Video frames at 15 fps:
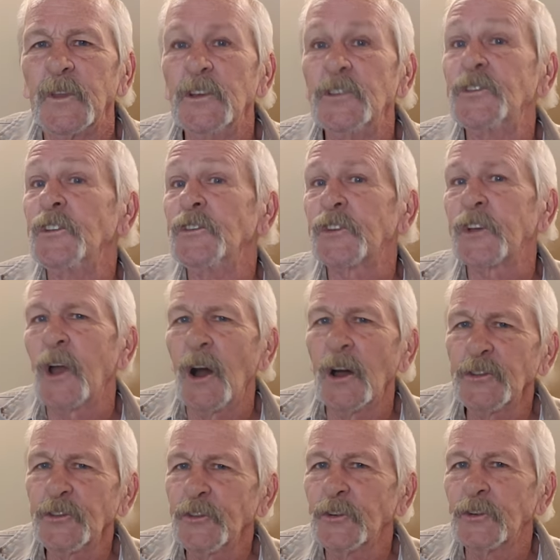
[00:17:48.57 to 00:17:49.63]
is his
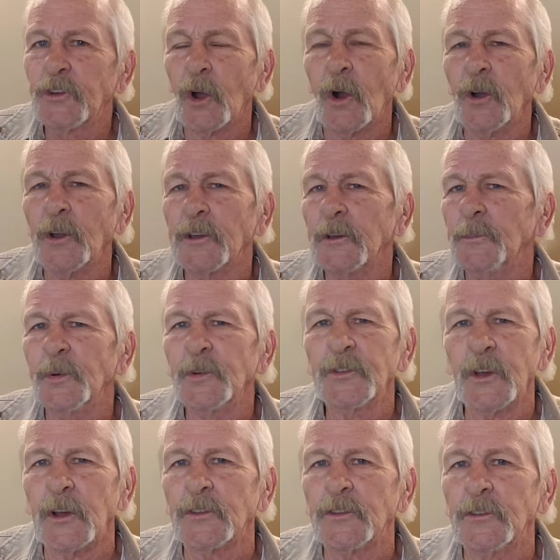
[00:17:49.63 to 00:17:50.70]
constant guarding and
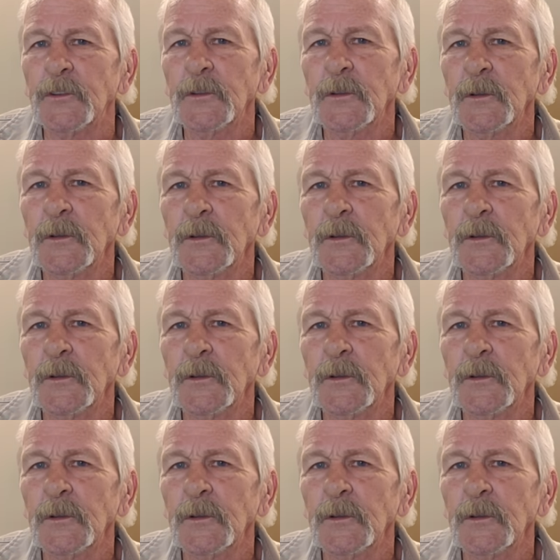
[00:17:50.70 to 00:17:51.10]
protection.